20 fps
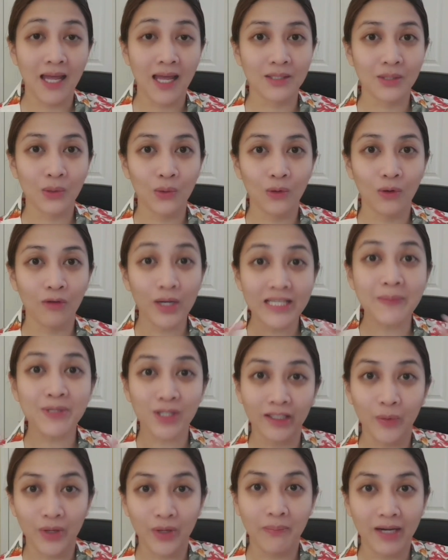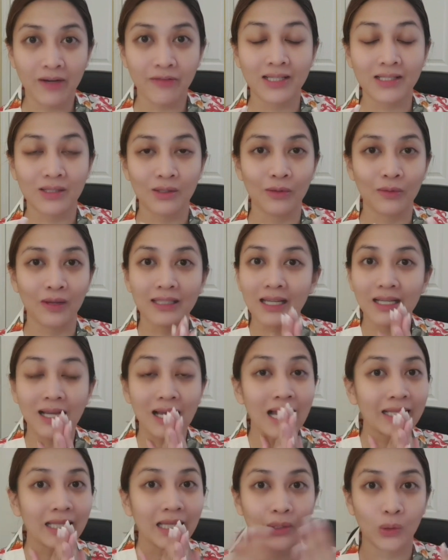So, of course, I'm starting with the bare face, no? Wala
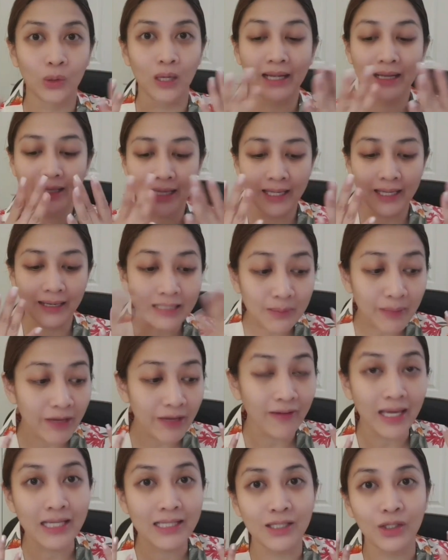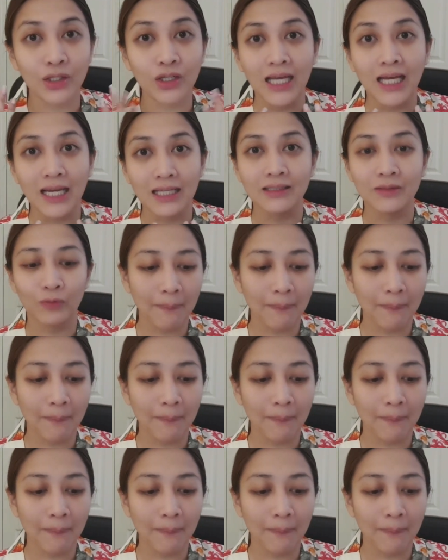talaga kahit ano. I cleanse my face, yun lang.